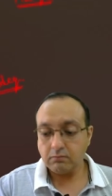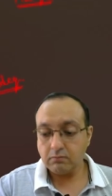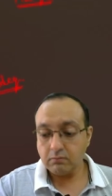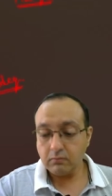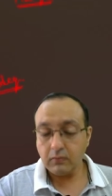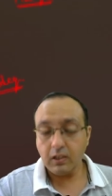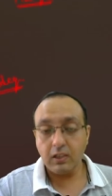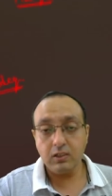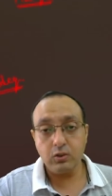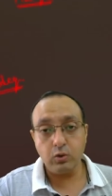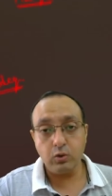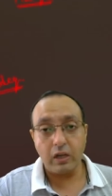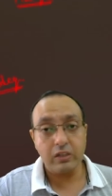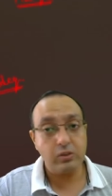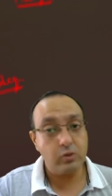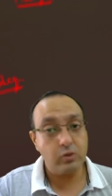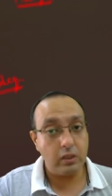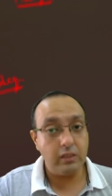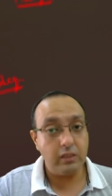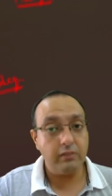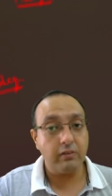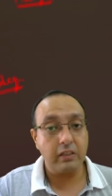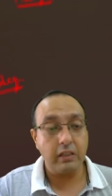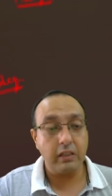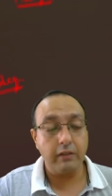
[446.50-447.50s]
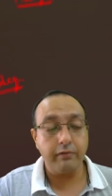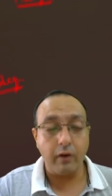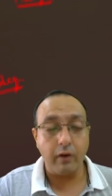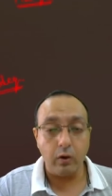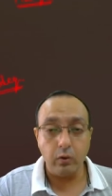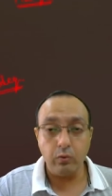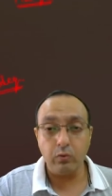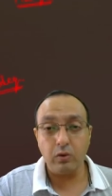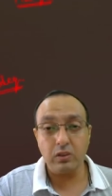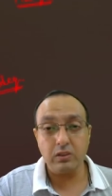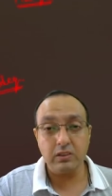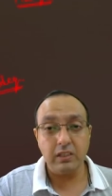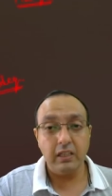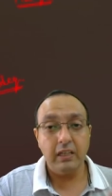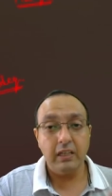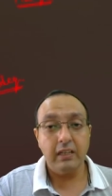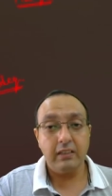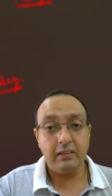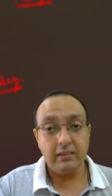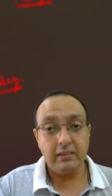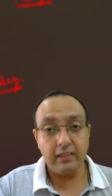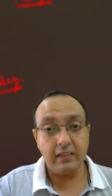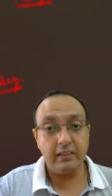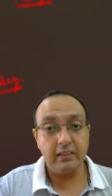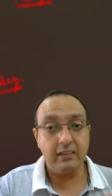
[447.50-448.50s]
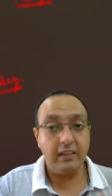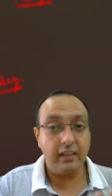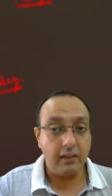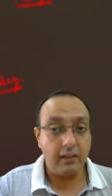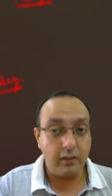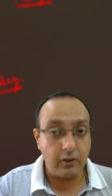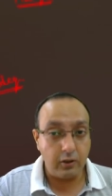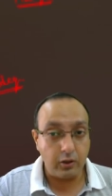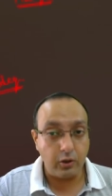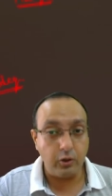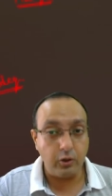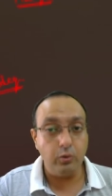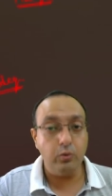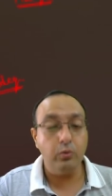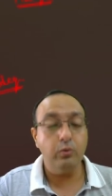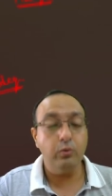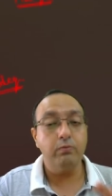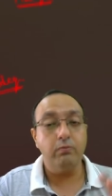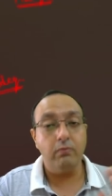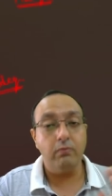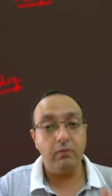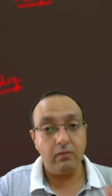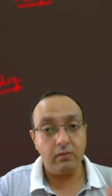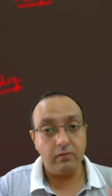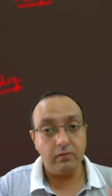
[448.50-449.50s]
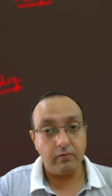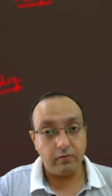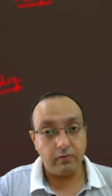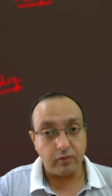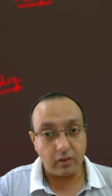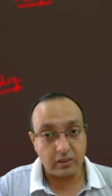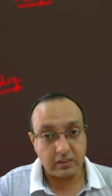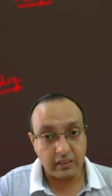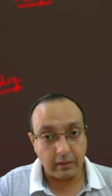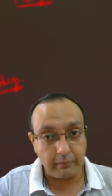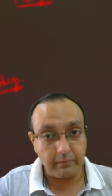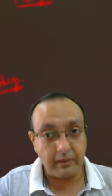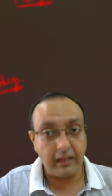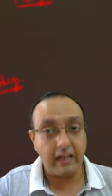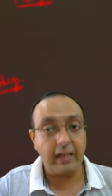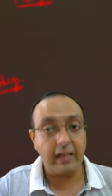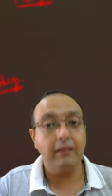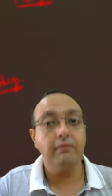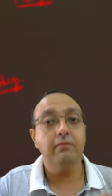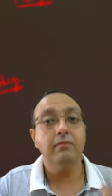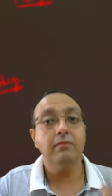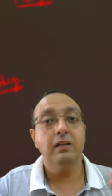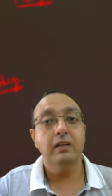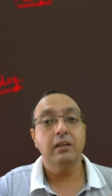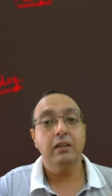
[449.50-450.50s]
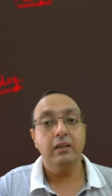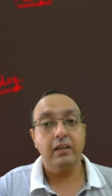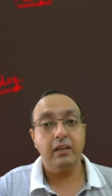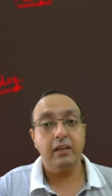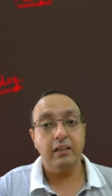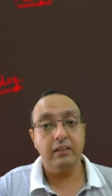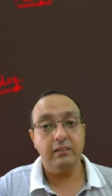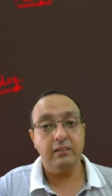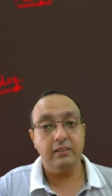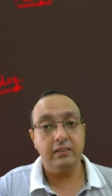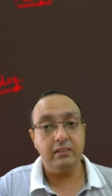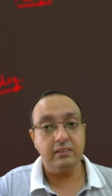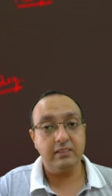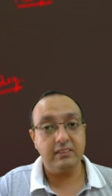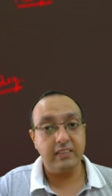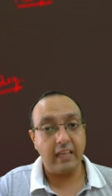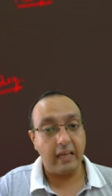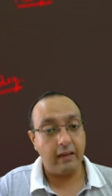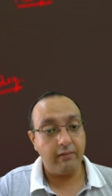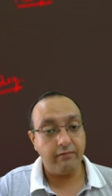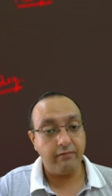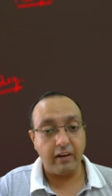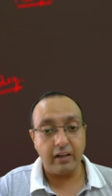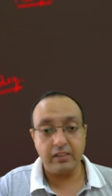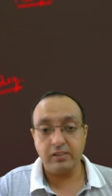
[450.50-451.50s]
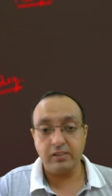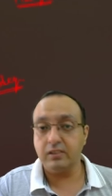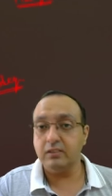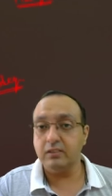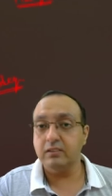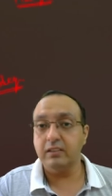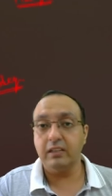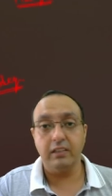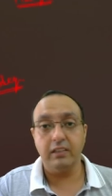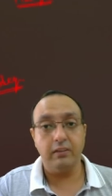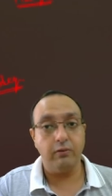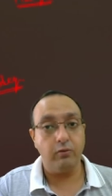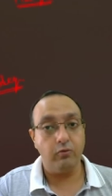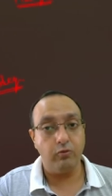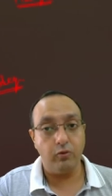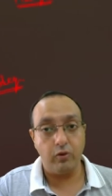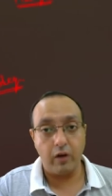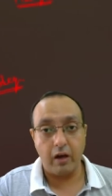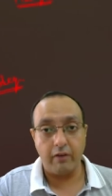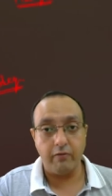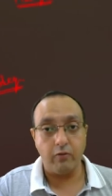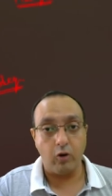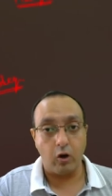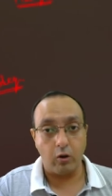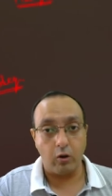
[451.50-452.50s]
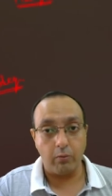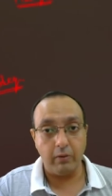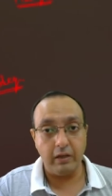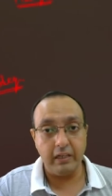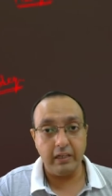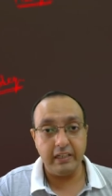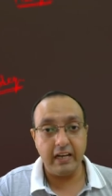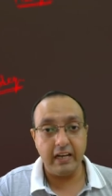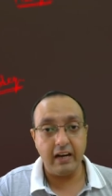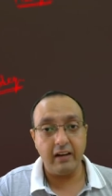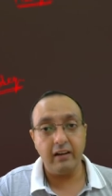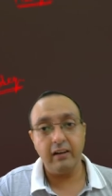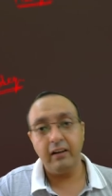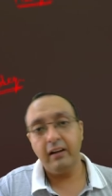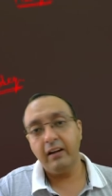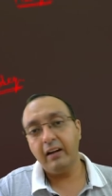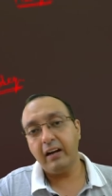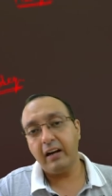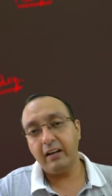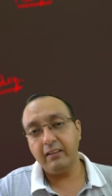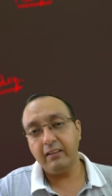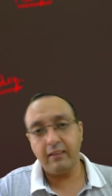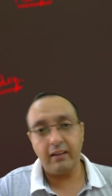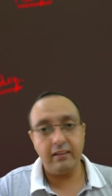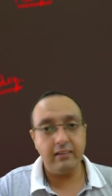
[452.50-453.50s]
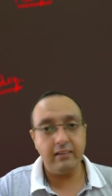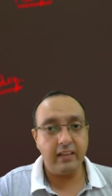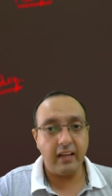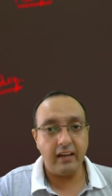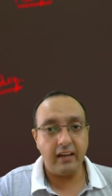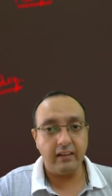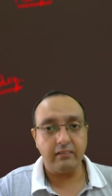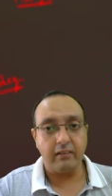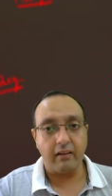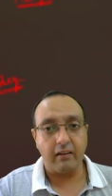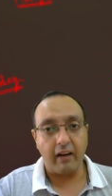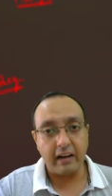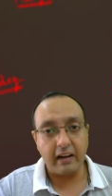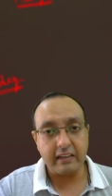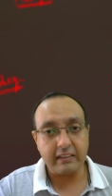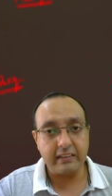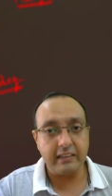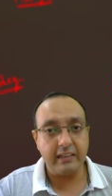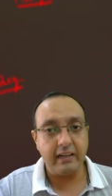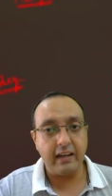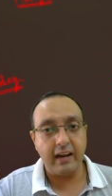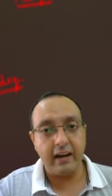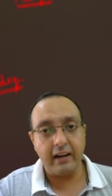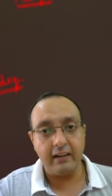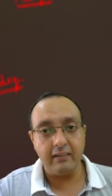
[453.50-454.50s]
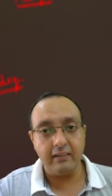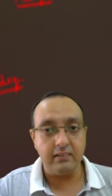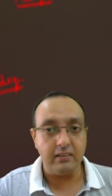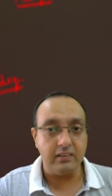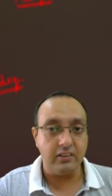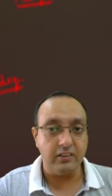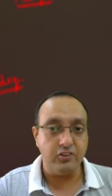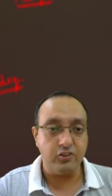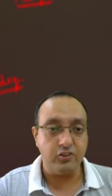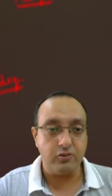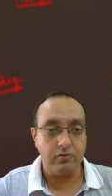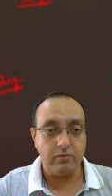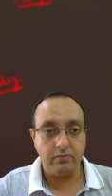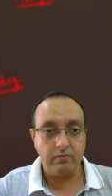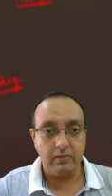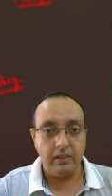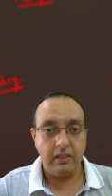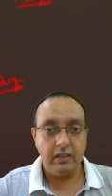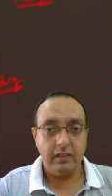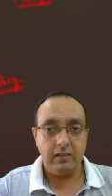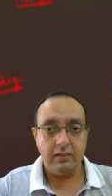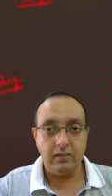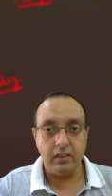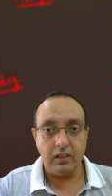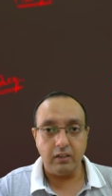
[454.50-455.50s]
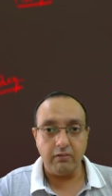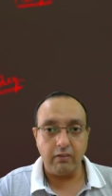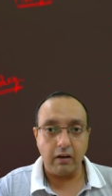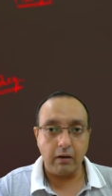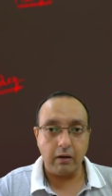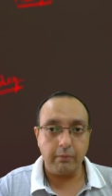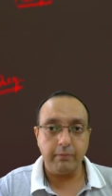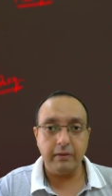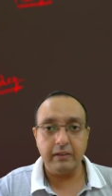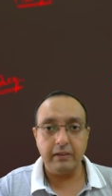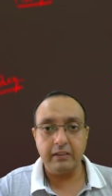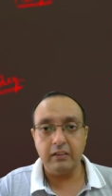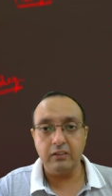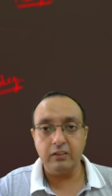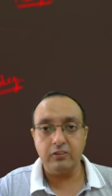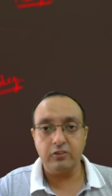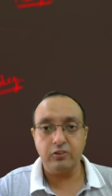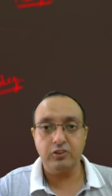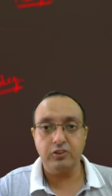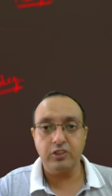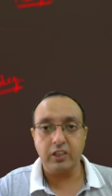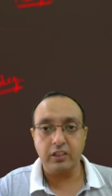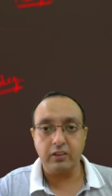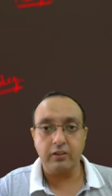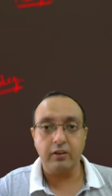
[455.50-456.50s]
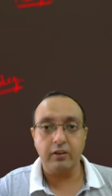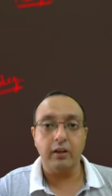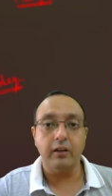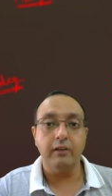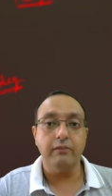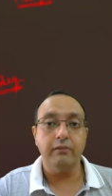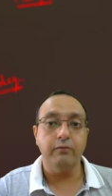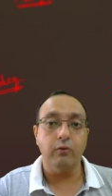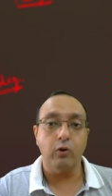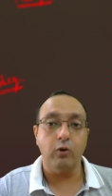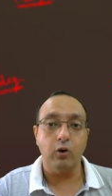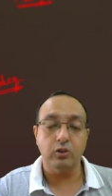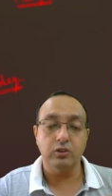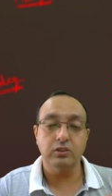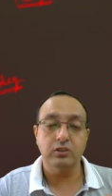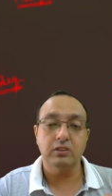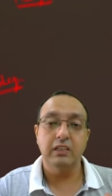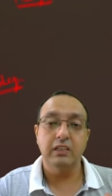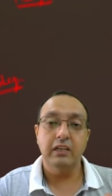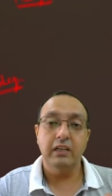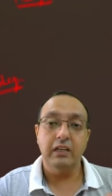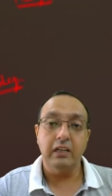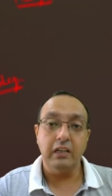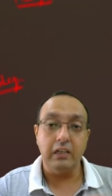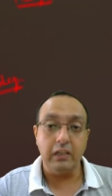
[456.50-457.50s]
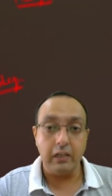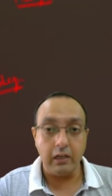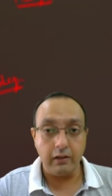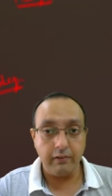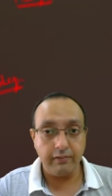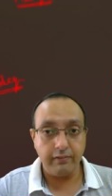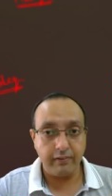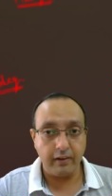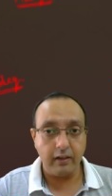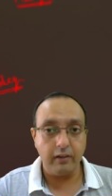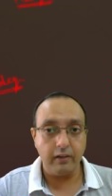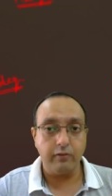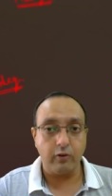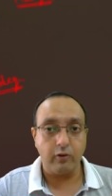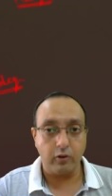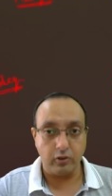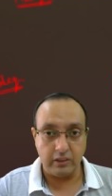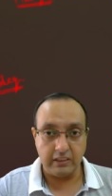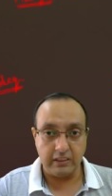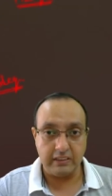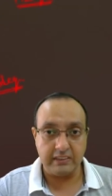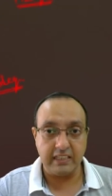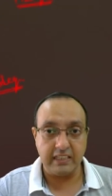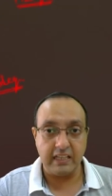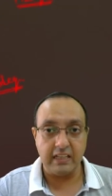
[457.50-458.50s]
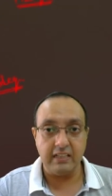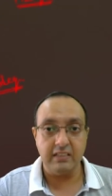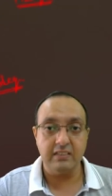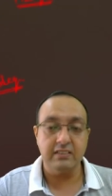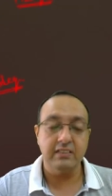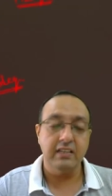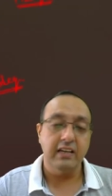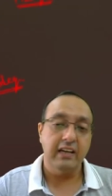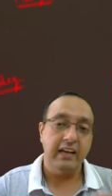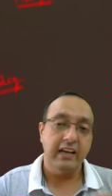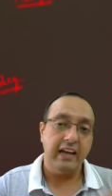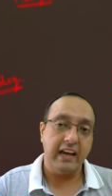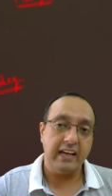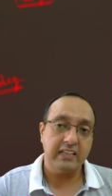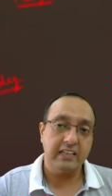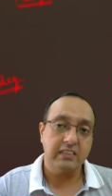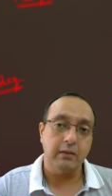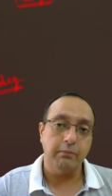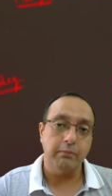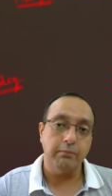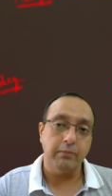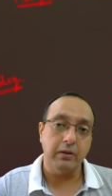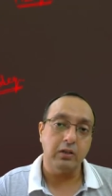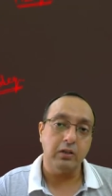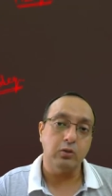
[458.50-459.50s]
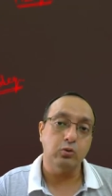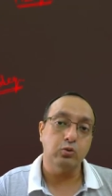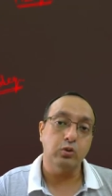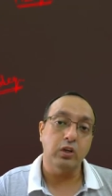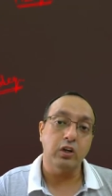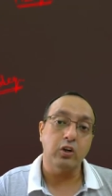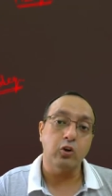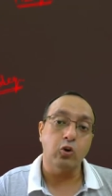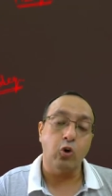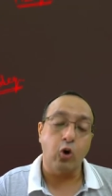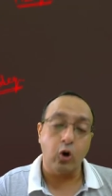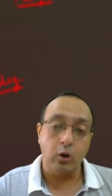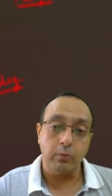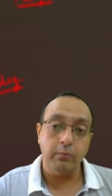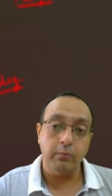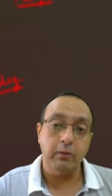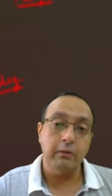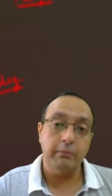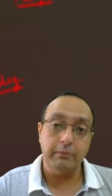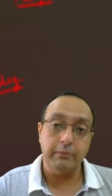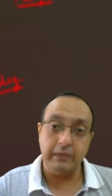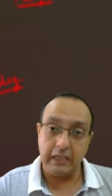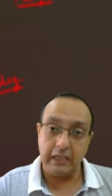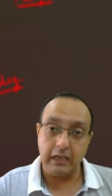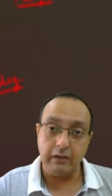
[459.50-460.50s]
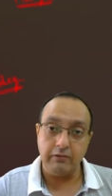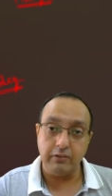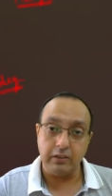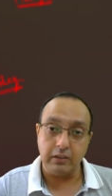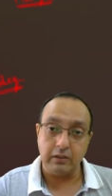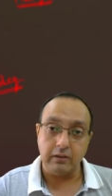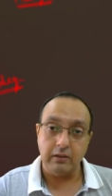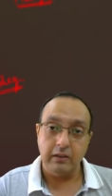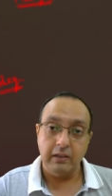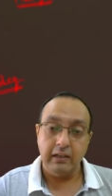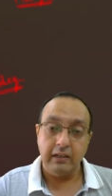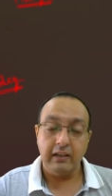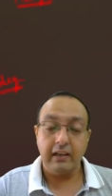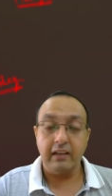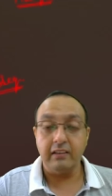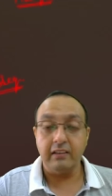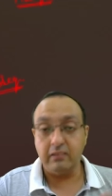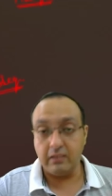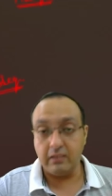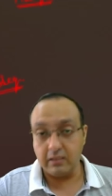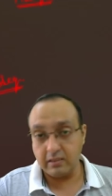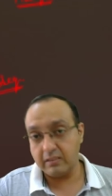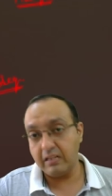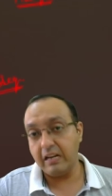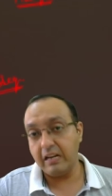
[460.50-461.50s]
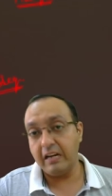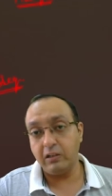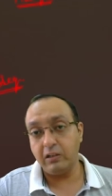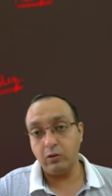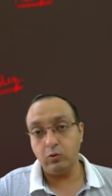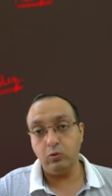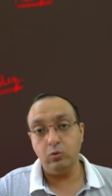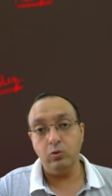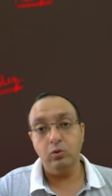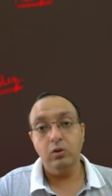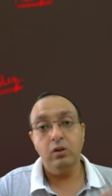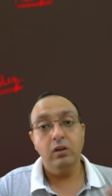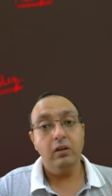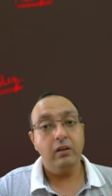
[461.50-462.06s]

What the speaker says: So actually what they found was that they grew for some time in the same fashion that they would have normally done, and then they interacted, and the developmental trajectory was different for these cells as compared to their normal behavior. And this led to